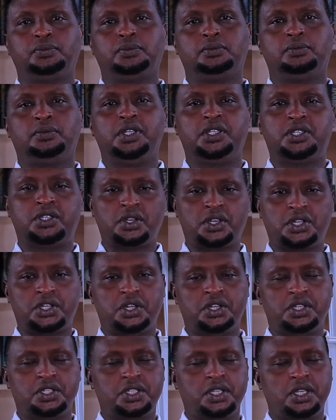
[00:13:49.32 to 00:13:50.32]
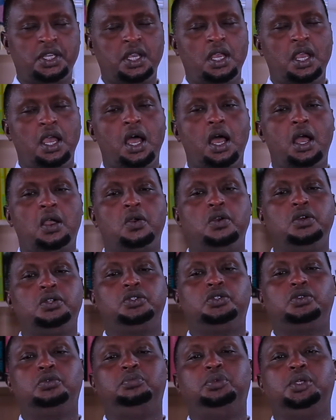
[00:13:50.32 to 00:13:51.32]
distortions are
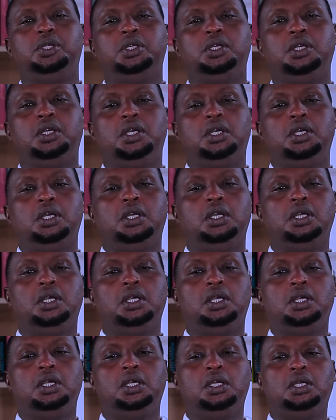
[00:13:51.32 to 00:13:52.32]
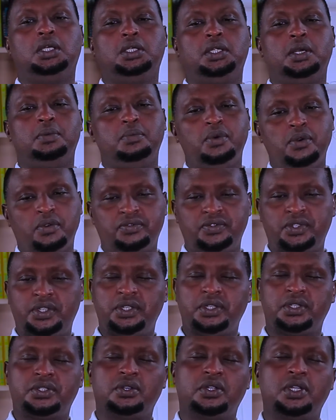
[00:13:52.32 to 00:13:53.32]
going to be removed,
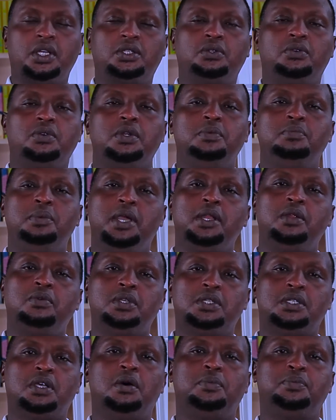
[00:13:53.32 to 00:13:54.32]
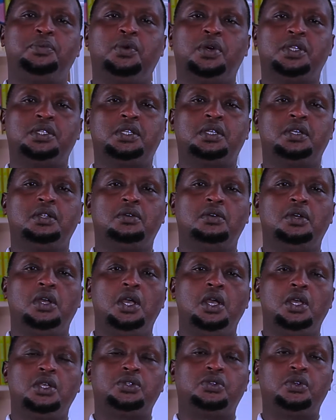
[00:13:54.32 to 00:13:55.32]
so that we remain with our pure signal.
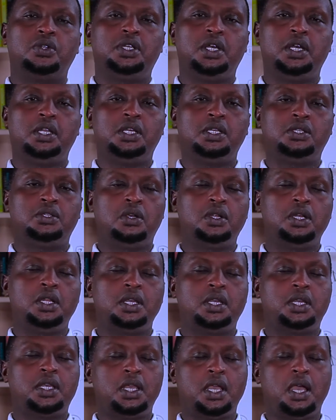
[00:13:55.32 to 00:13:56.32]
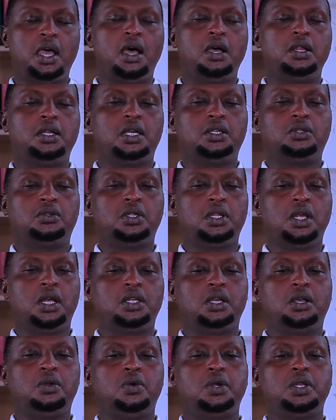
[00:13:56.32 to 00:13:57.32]
So the reason here
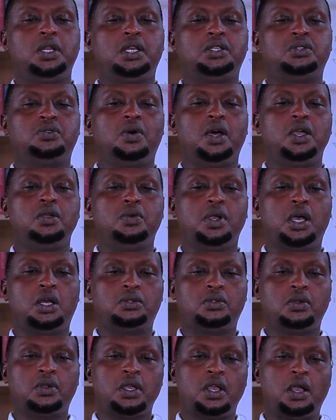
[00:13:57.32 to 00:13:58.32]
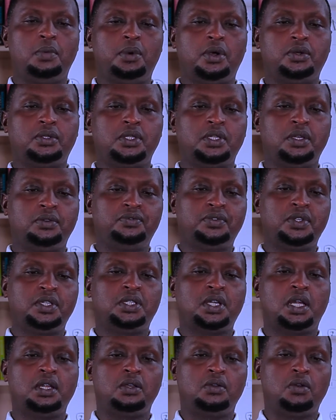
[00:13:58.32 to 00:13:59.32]
that's why we are talking about the
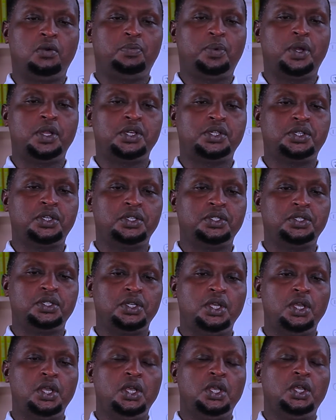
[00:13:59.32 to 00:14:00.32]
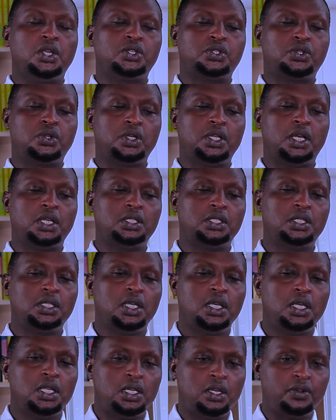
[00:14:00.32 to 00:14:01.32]
filtering operations, so that
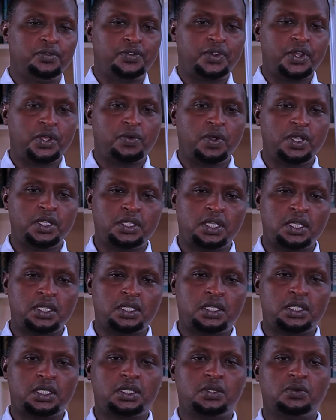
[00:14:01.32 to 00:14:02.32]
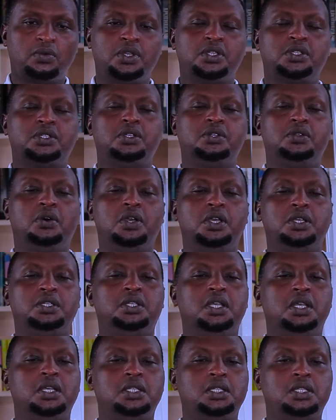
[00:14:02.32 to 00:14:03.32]
the frequencies with
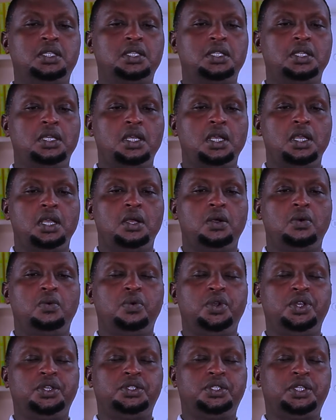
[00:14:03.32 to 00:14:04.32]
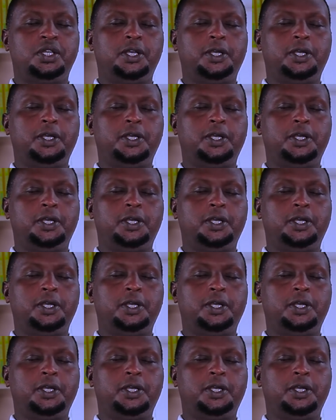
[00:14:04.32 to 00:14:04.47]
noises, with